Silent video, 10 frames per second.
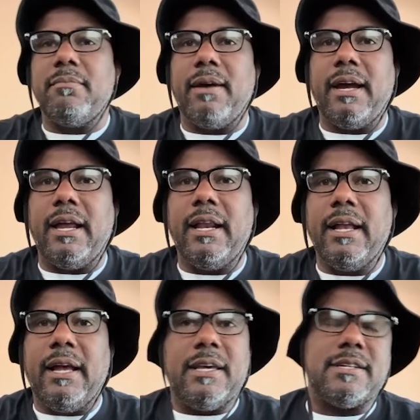it, man.
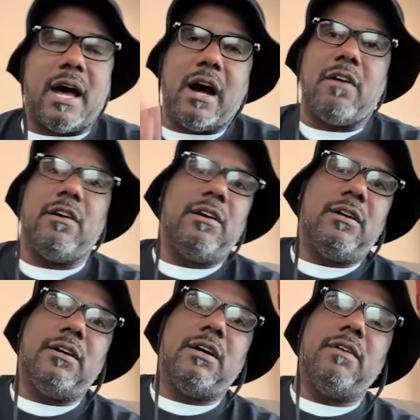It's all in
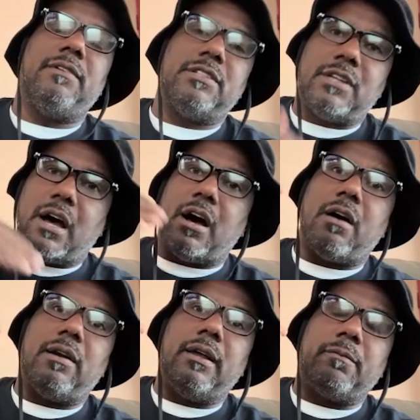love. It's
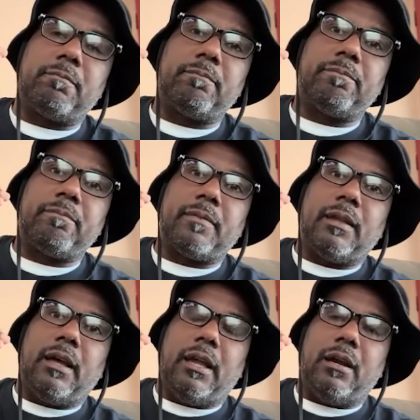all in
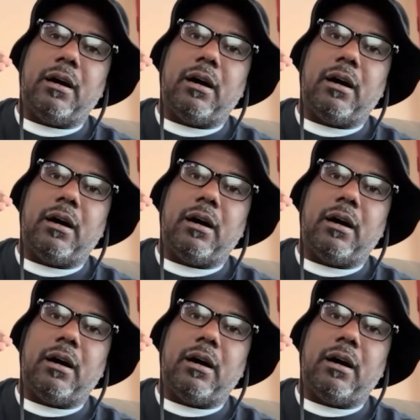in uh,